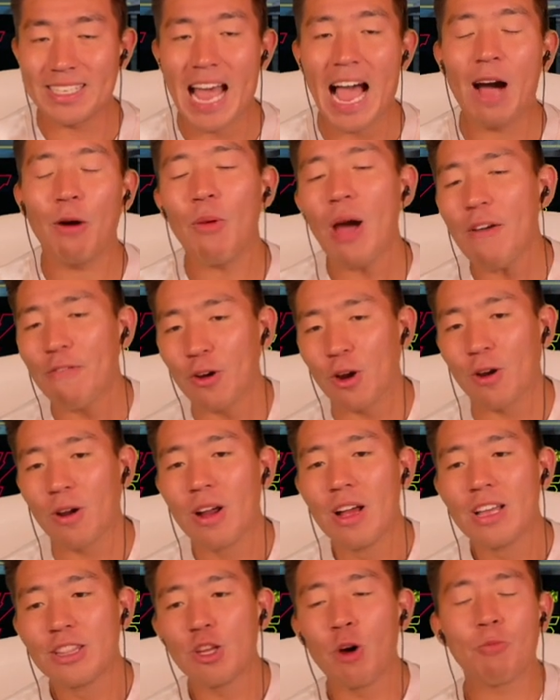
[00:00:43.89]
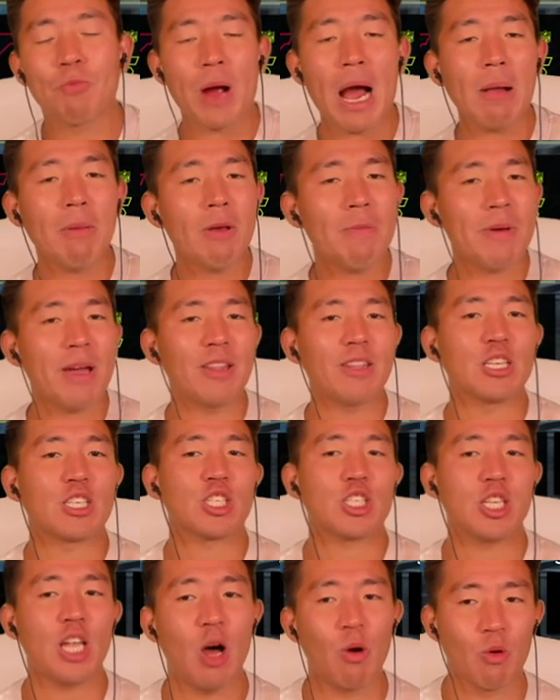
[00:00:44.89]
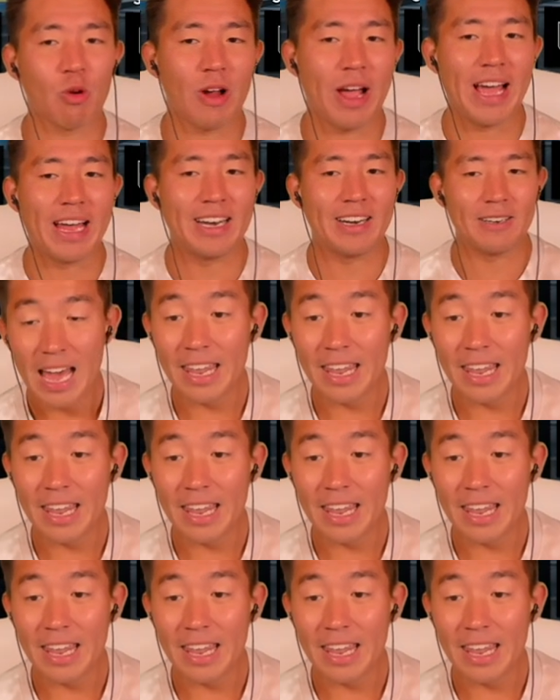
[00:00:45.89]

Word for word: However, they'll probably be on the slower end,